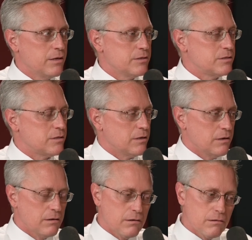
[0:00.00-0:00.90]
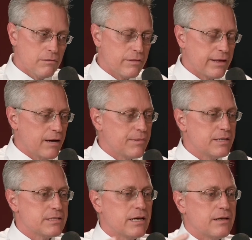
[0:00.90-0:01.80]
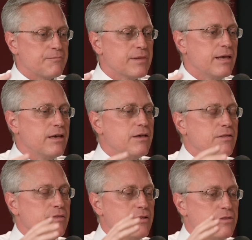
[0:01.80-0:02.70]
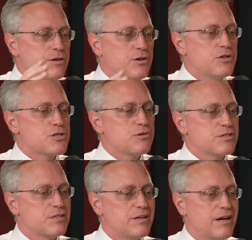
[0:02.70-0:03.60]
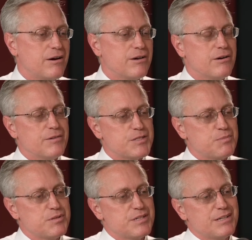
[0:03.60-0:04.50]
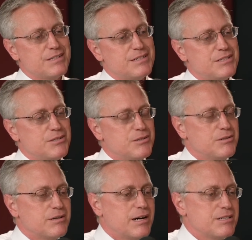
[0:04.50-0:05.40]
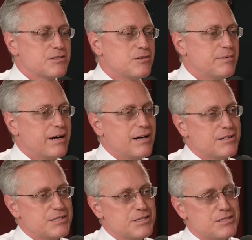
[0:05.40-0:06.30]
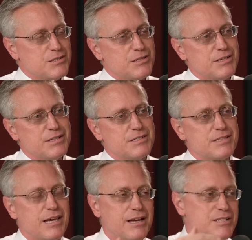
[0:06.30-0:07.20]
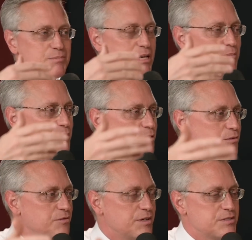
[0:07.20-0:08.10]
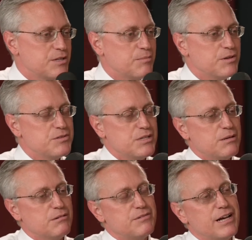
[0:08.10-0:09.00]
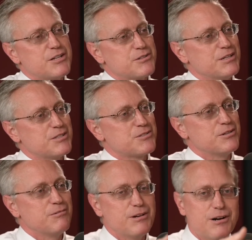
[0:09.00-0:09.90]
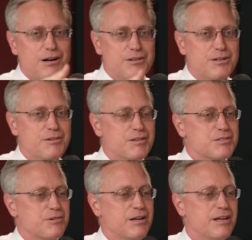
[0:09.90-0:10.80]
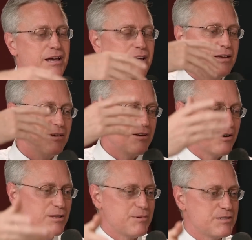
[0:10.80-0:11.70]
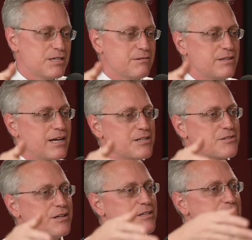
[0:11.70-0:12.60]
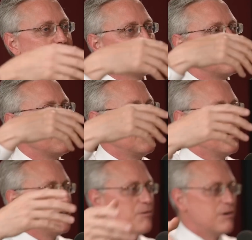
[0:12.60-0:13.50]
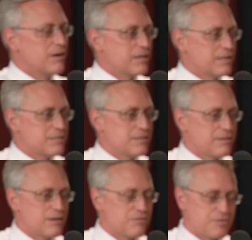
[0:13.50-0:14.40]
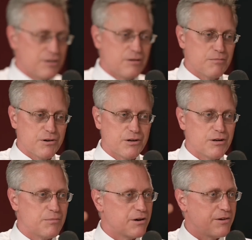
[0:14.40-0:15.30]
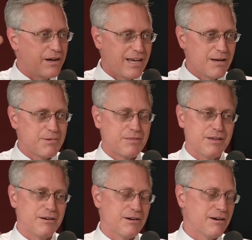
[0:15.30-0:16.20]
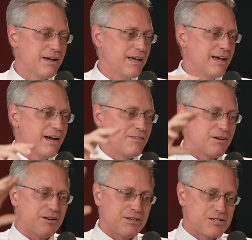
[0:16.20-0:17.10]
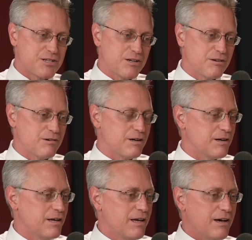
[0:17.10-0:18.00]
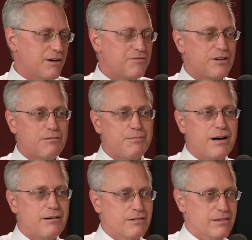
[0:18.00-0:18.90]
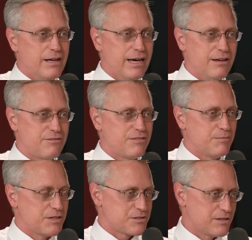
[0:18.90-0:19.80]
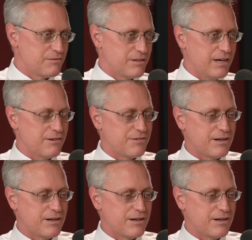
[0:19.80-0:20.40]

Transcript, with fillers: So that means that the usual scenario that's presented to high school biology students and to people who visit a museum of natural history, we all know this, right? You go to the Museum of Natural History, you walk into their film room or their amphitheater, and they're going to show you a film about life, the mystery of life.